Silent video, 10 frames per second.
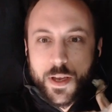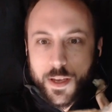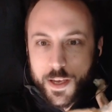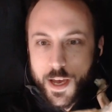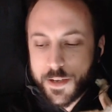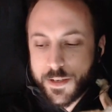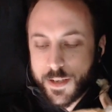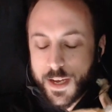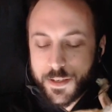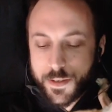Yes,
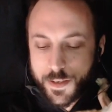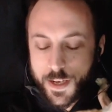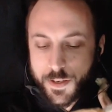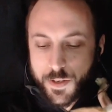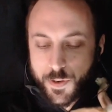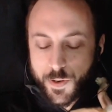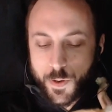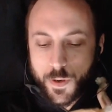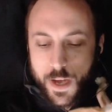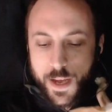that's
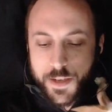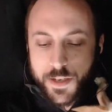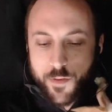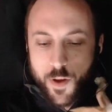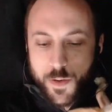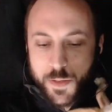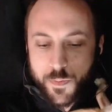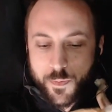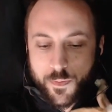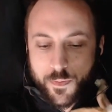true. I guess I've always
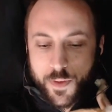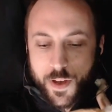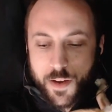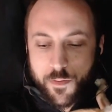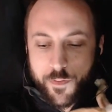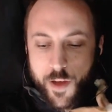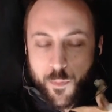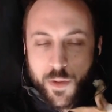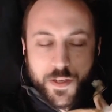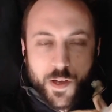kind of found
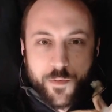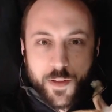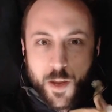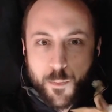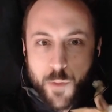myself in the